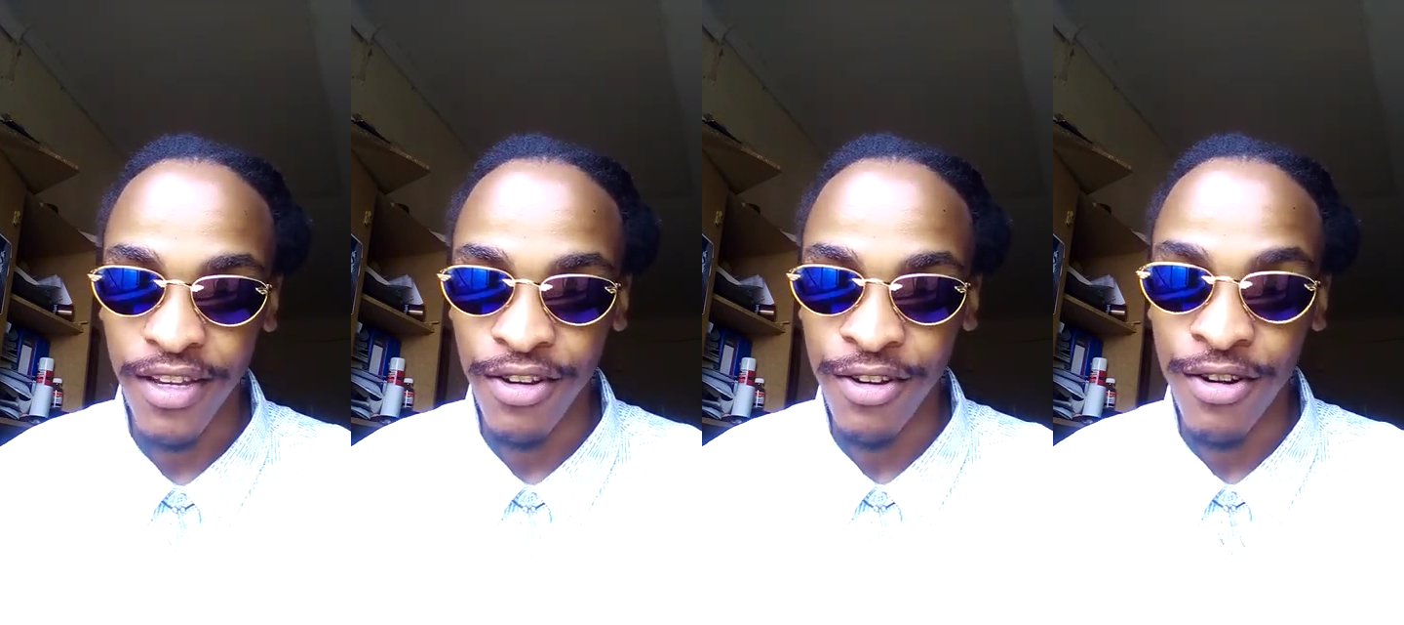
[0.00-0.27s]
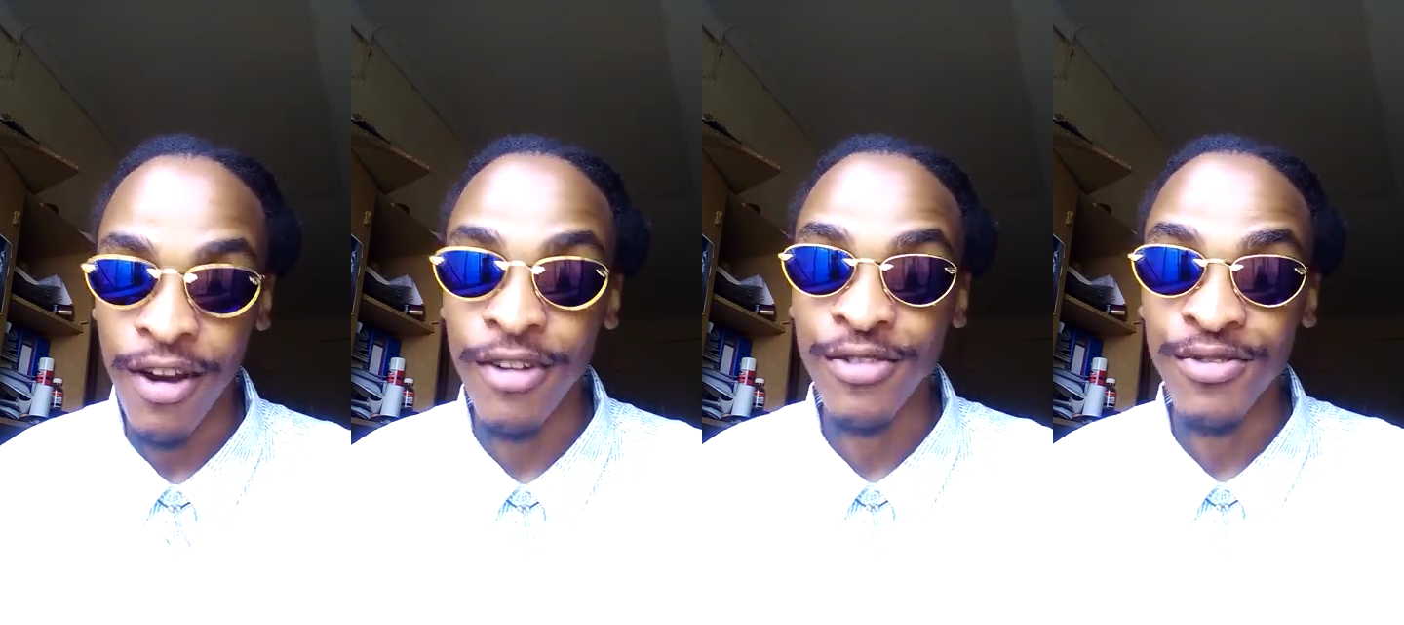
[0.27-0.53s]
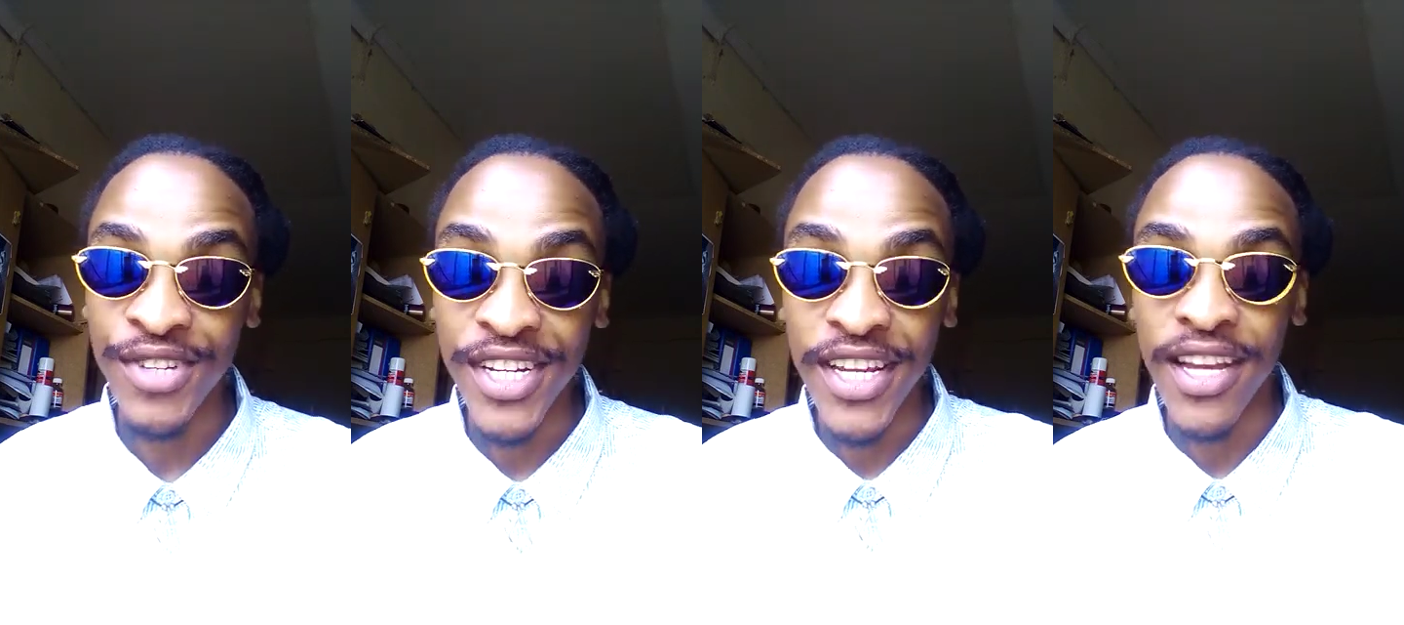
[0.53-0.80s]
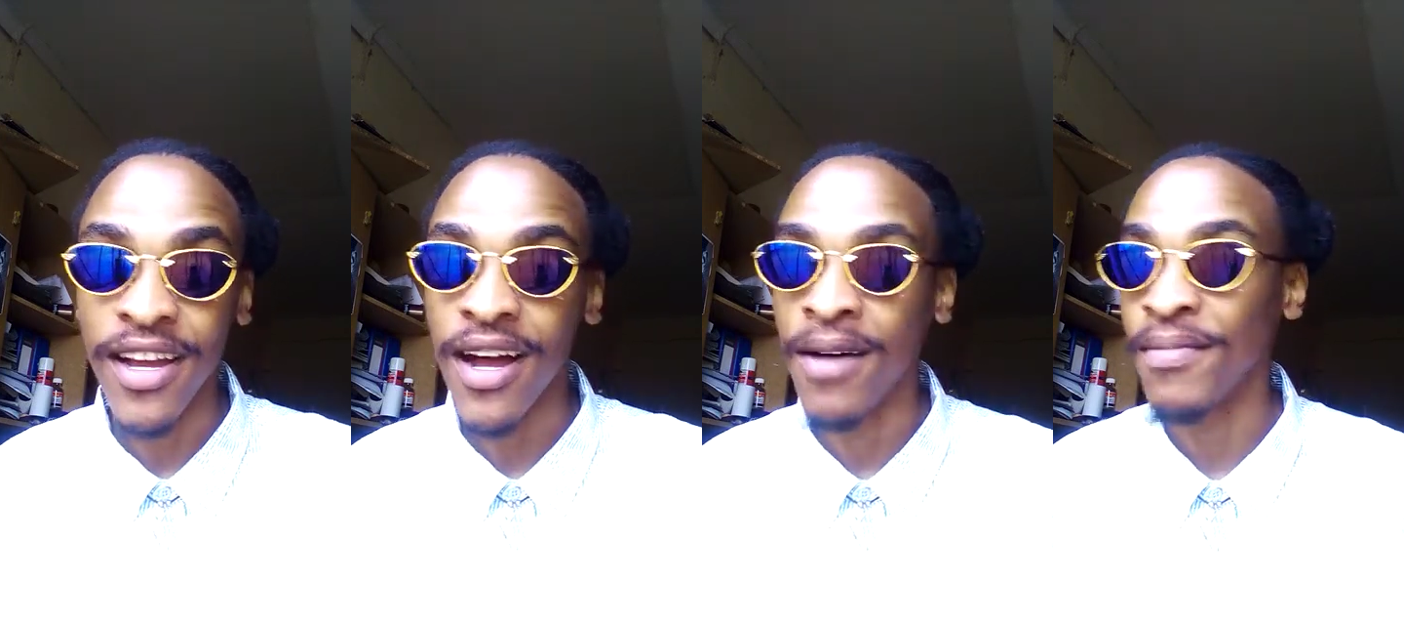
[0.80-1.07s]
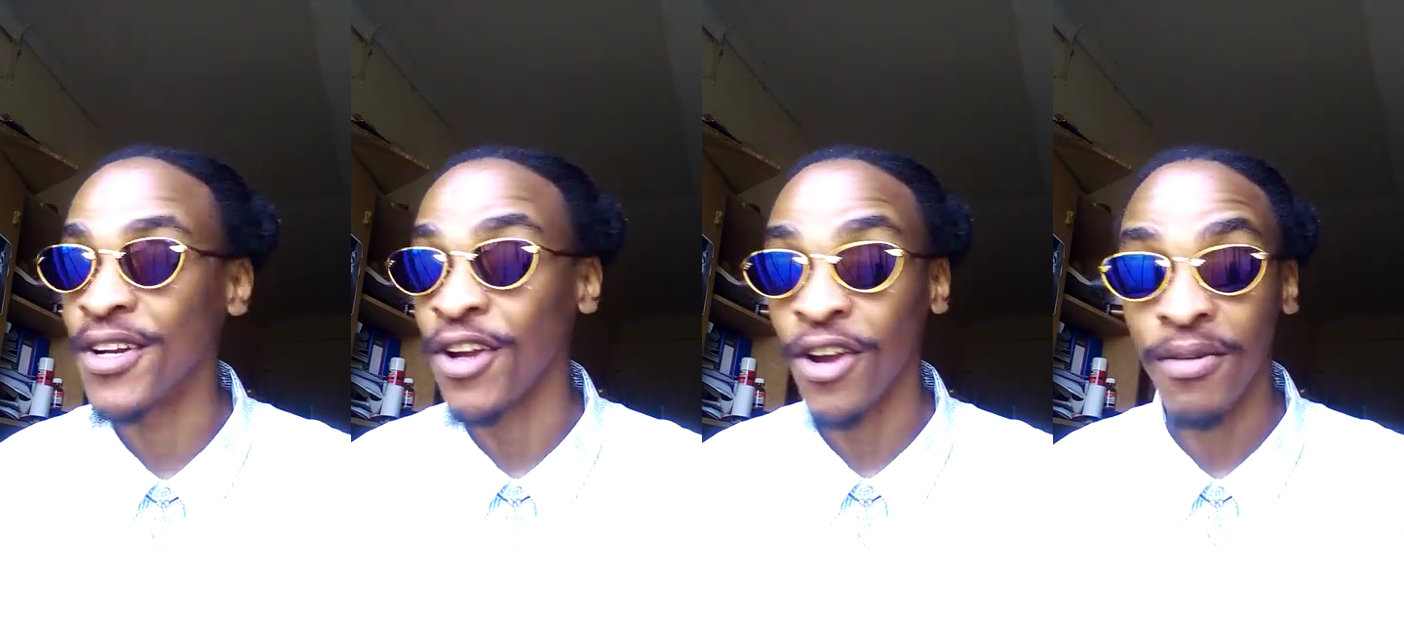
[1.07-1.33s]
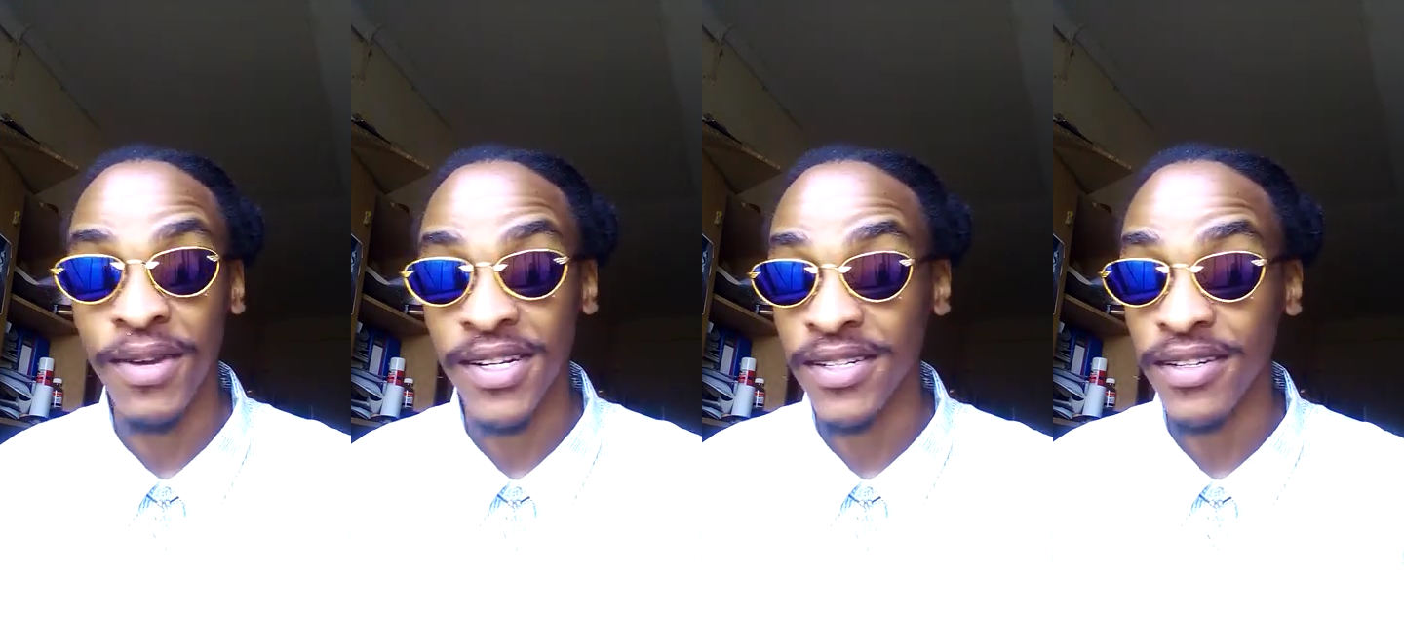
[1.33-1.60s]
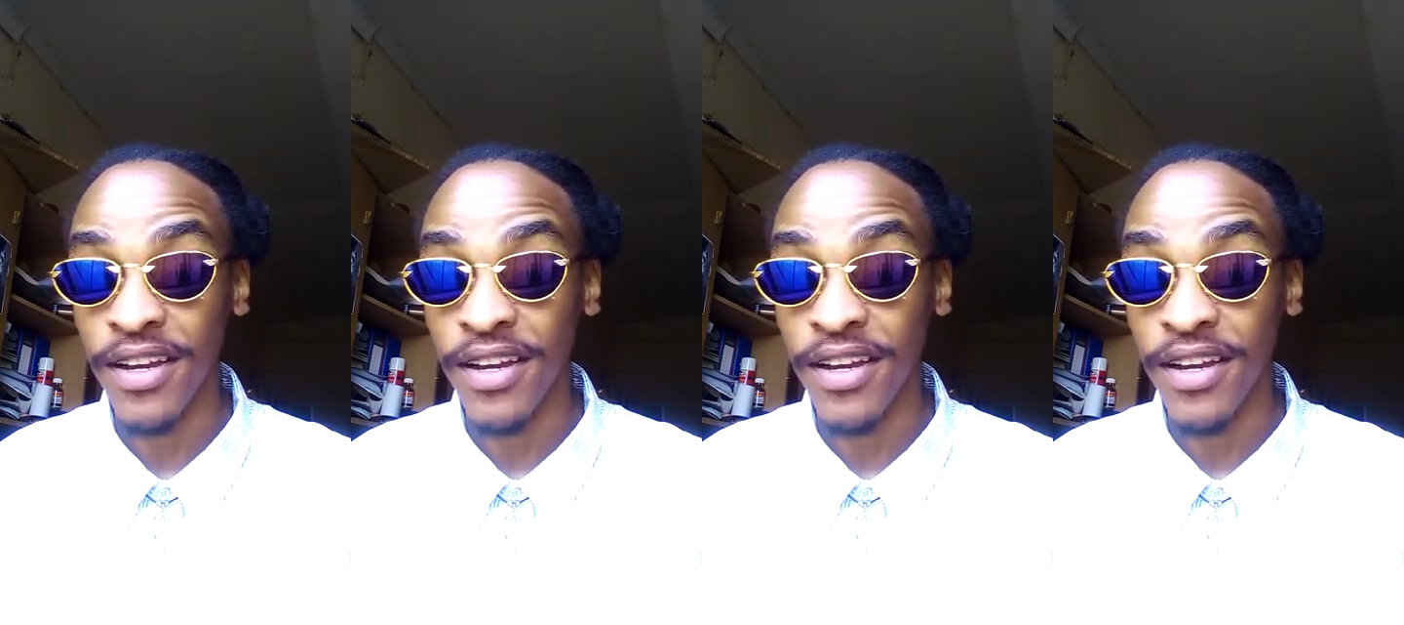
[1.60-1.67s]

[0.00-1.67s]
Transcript: I was reading a document